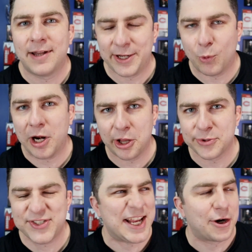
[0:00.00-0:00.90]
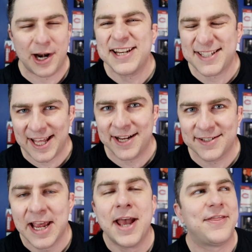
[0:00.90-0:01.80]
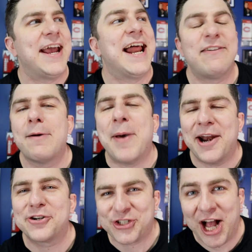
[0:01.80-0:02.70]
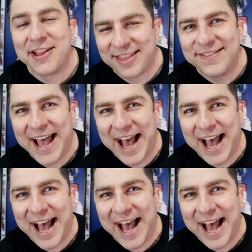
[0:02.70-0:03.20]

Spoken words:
like one of those center ice things, they'd have a better shot than